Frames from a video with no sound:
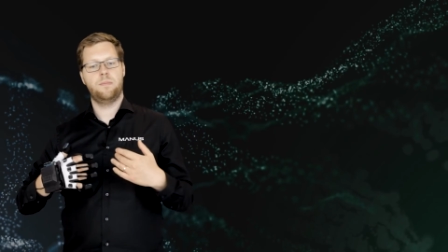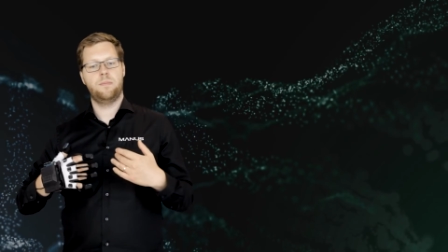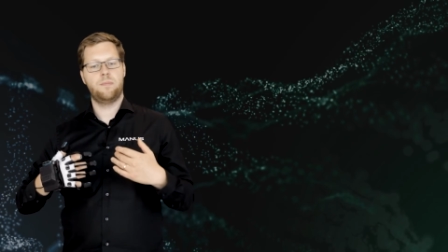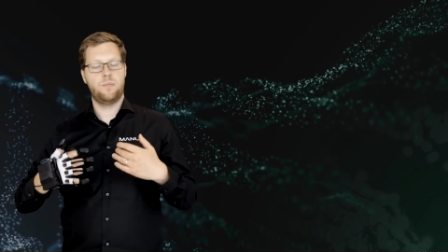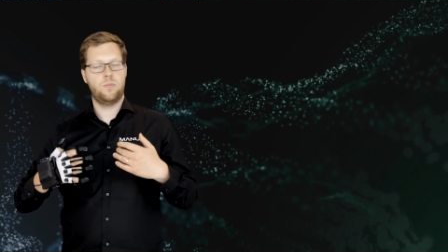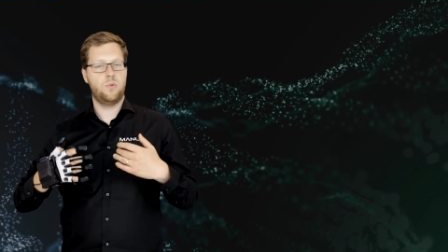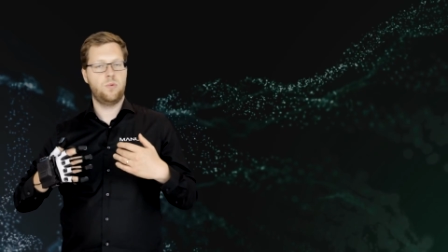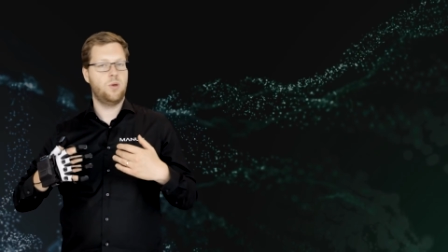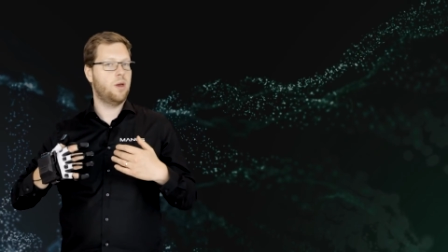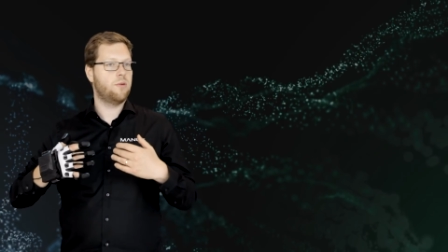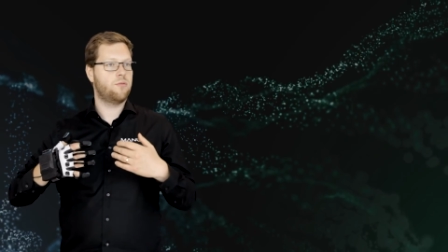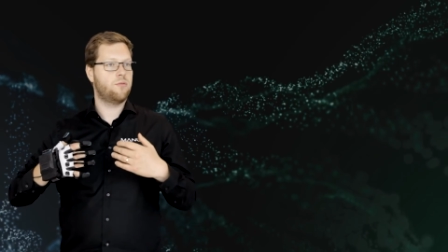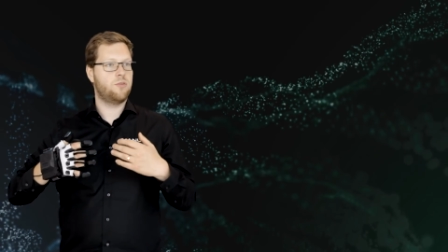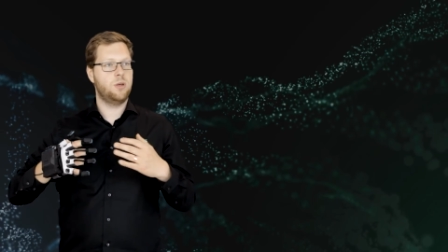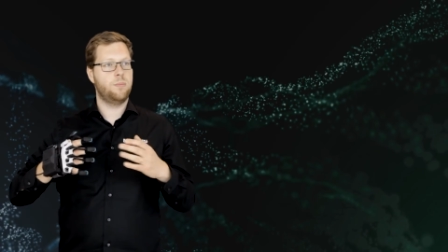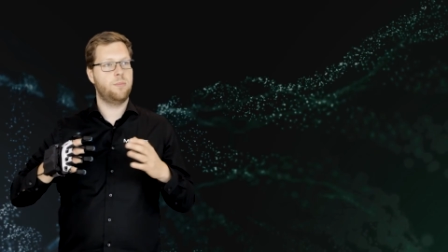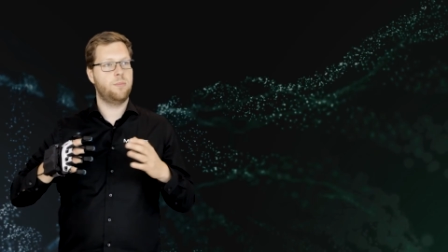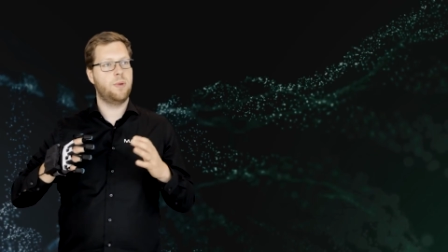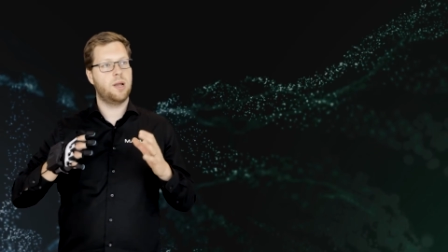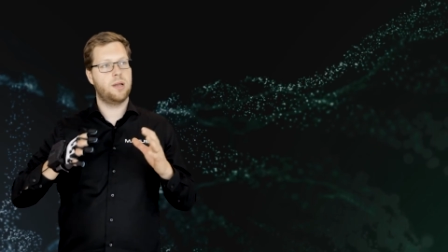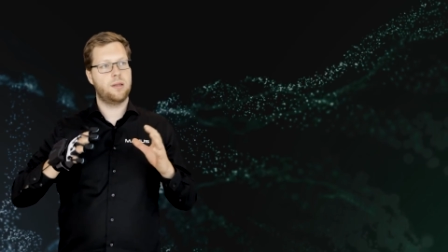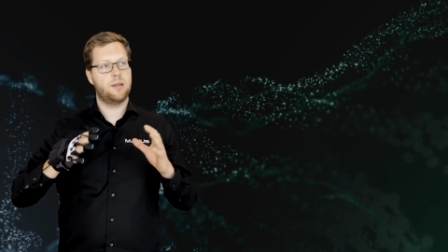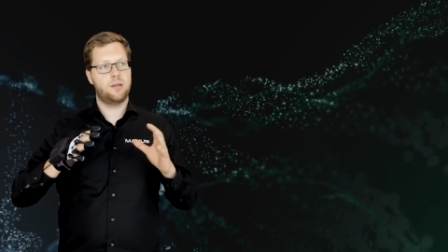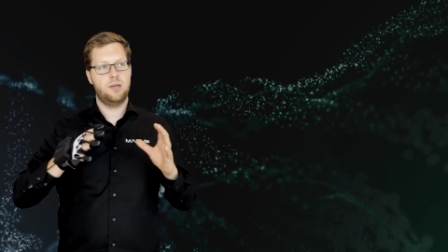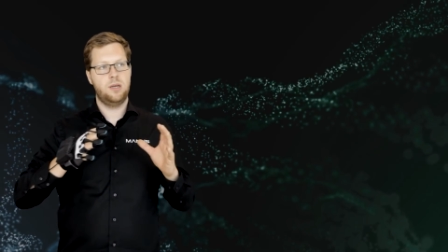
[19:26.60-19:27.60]
you have the
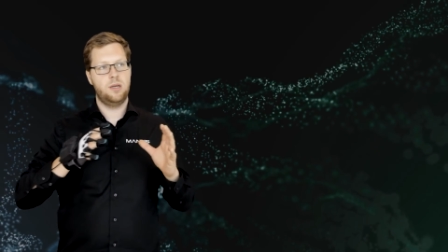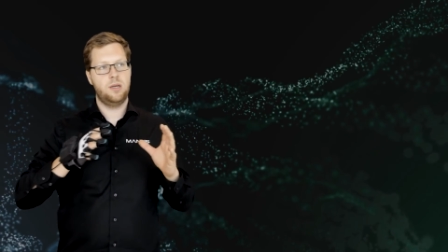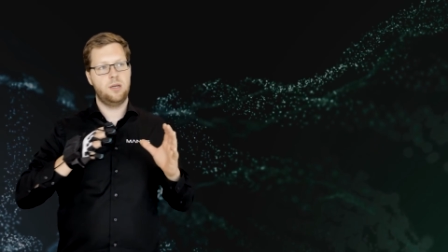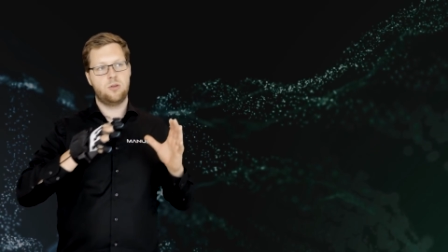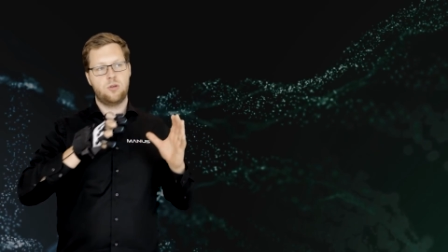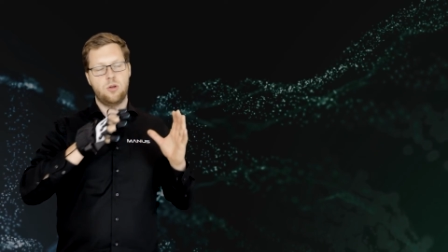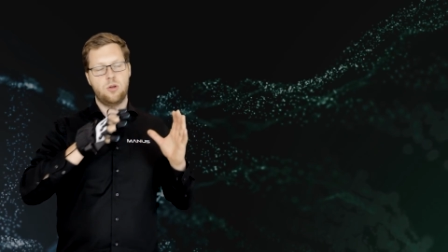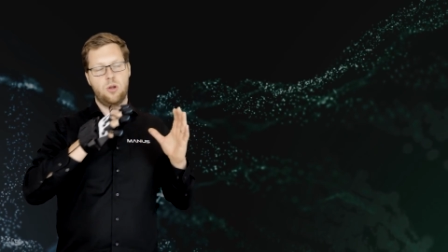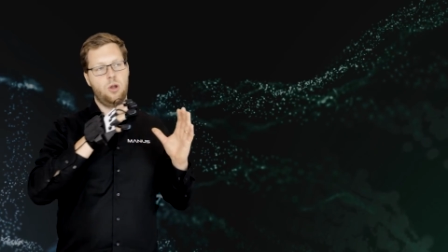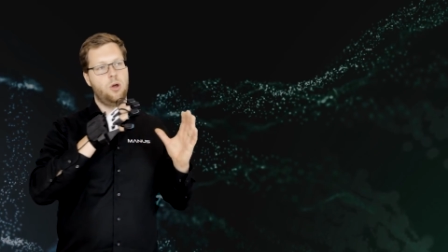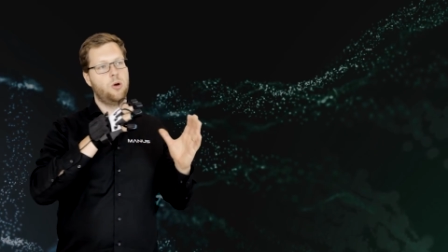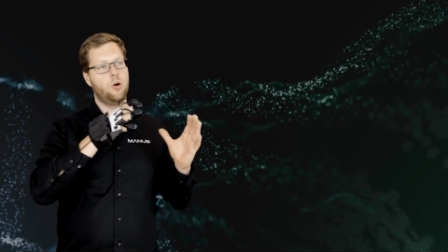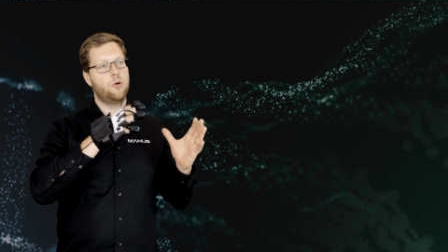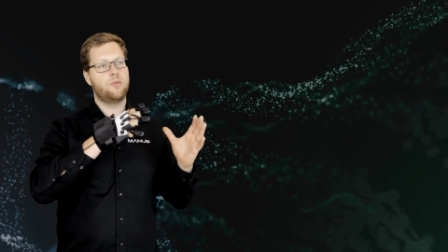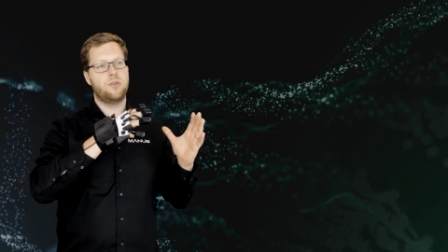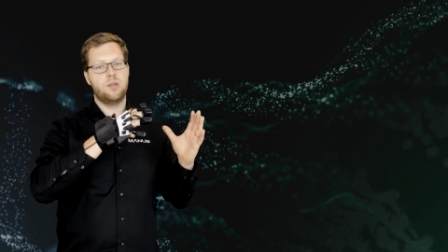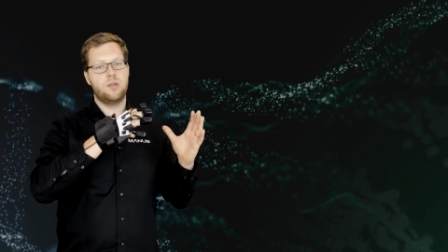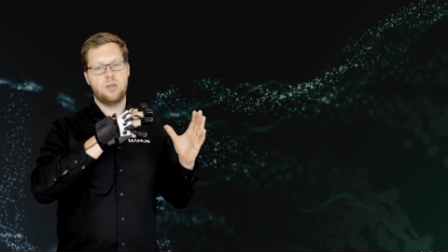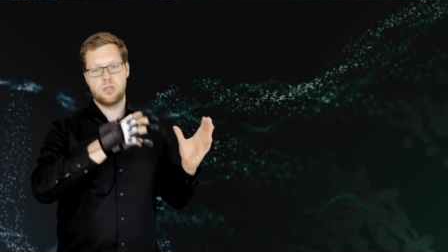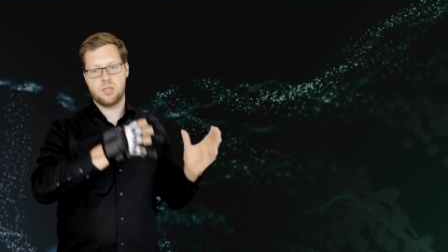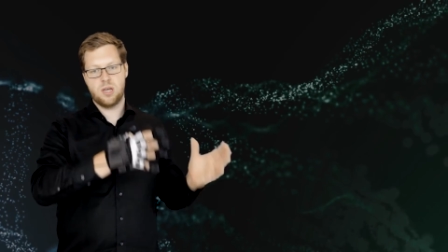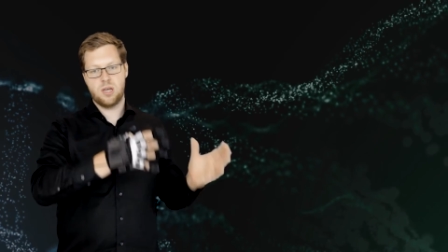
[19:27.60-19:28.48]
ability to load this